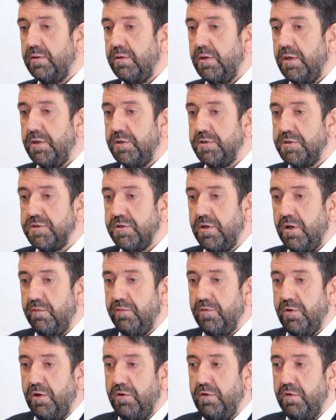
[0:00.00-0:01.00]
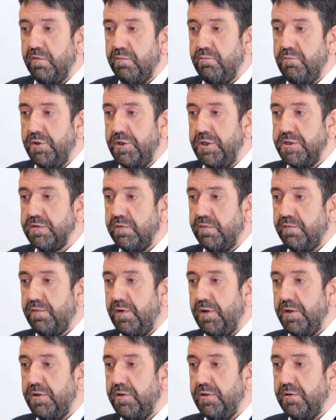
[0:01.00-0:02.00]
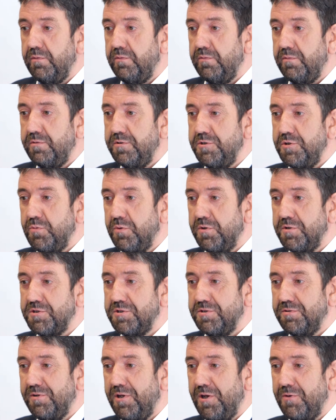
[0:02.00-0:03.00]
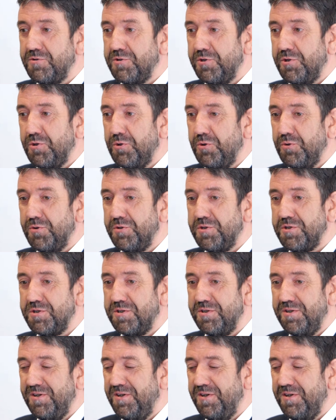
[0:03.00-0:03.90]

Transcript: and I've got enough money to fight you. Do you want to go to court?